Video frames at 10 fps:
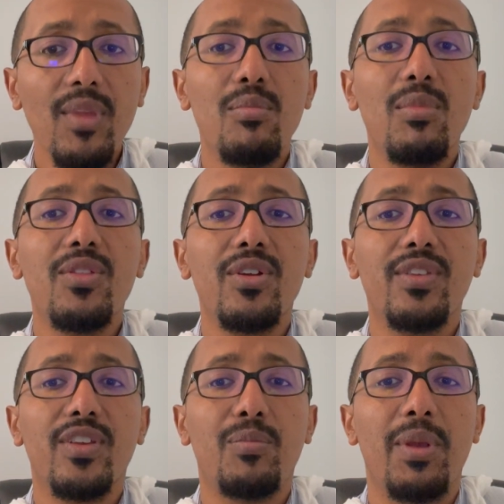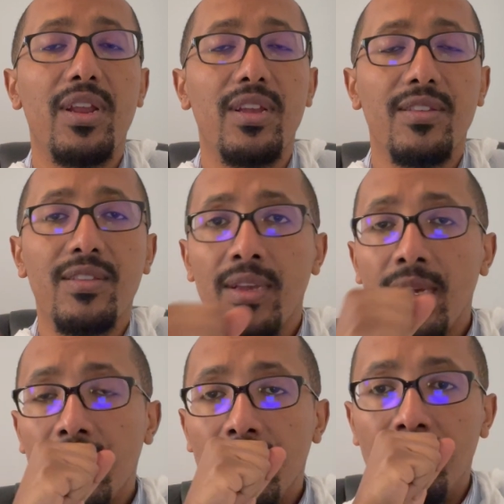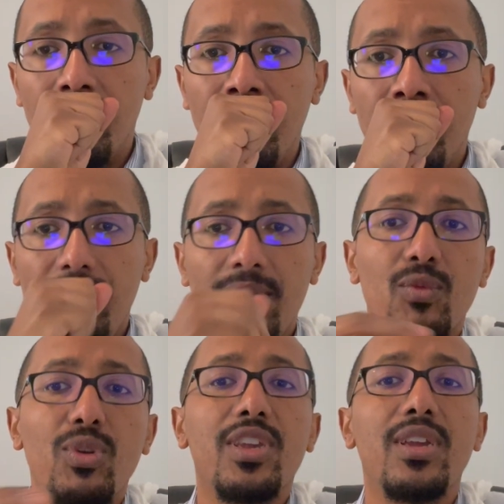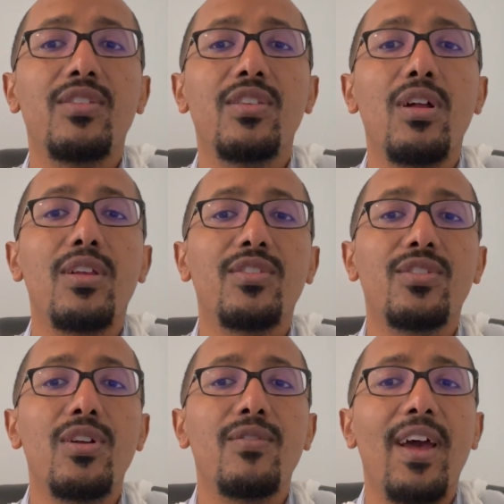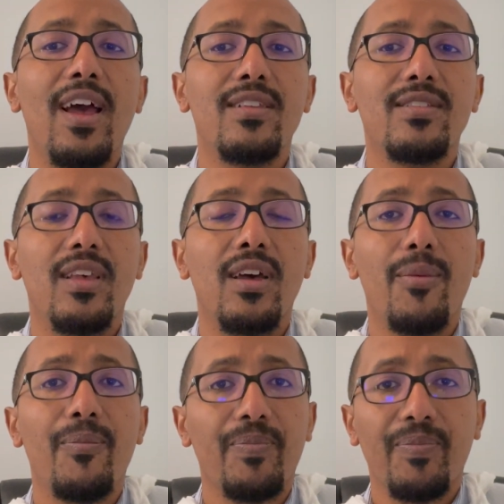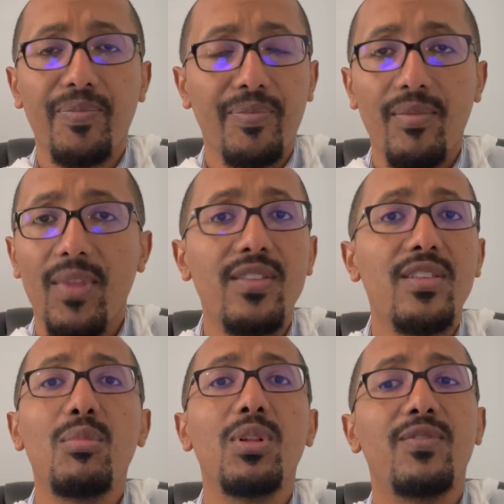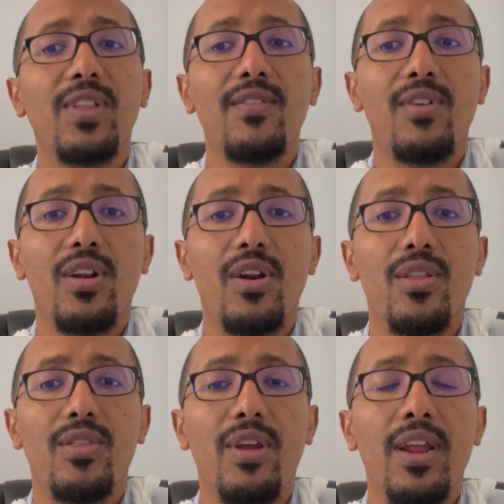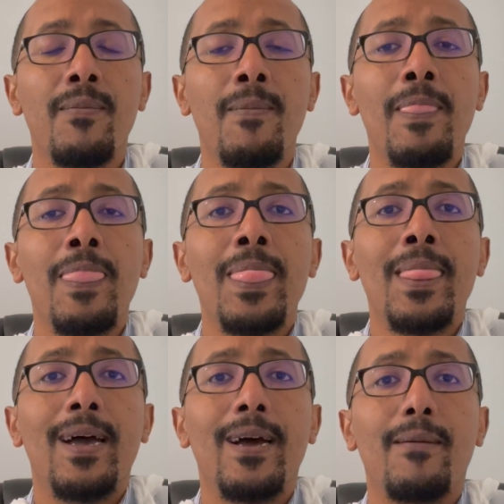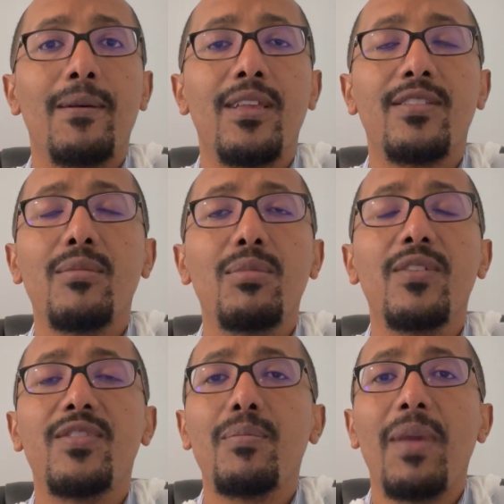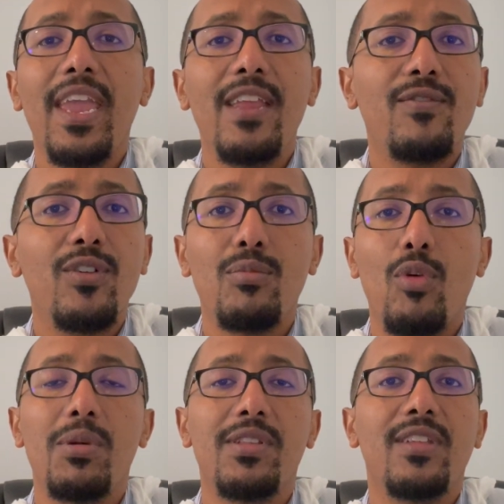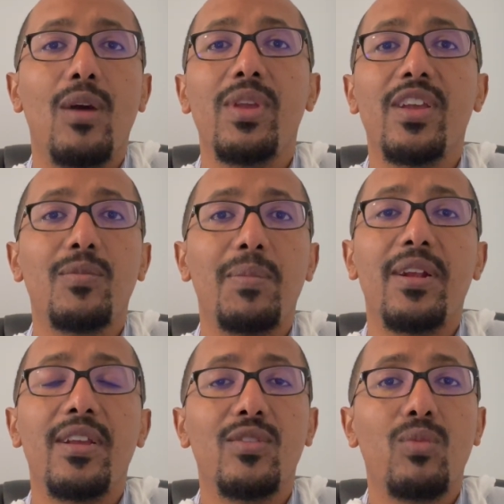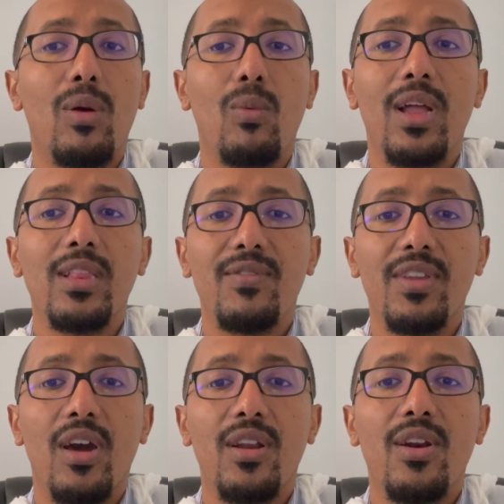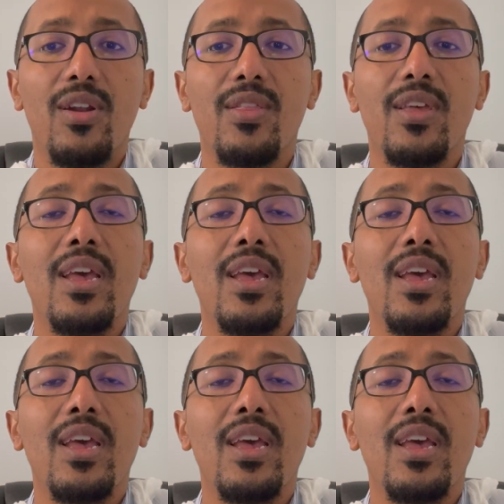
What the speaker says: mother's experience, which can serve as a symbol of life on earth, right? A symbol of the painful moments that we experience while living on earth.